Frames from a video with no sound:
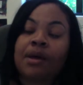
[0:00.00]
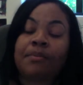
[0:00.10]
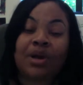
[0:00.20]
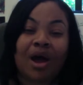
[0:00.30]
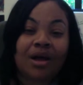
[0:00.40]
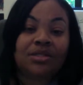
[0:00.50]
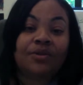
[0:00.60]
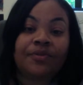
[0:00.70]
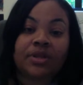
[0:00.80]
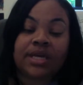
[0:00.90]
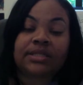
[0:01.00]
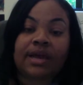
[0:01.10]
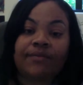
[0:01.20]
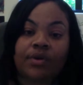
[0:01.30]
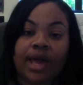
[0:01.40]
but also for things
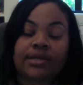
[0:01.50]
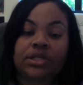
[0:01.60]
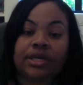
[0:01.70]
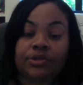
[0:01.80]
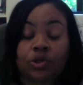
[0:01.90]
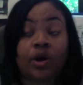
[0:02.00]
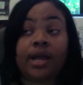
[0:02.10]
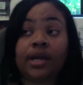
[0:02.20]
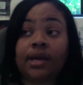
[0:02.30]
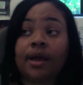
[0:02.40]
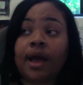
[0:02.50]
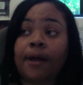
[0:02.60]
like vocational training.